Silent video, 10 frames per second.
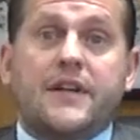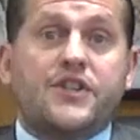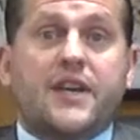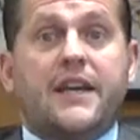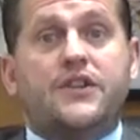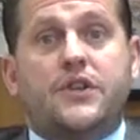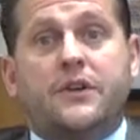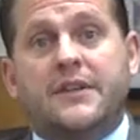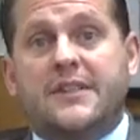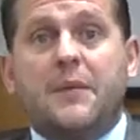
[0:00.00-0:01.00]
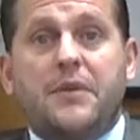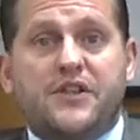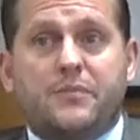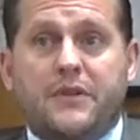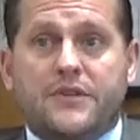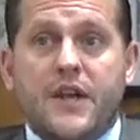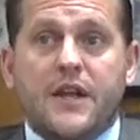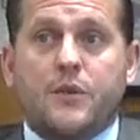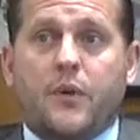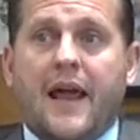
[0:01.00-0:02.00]
education establishments
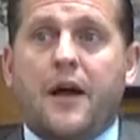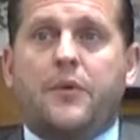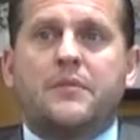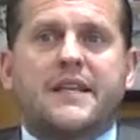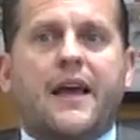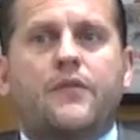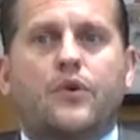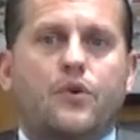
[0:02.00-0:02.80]
that will help them to get all the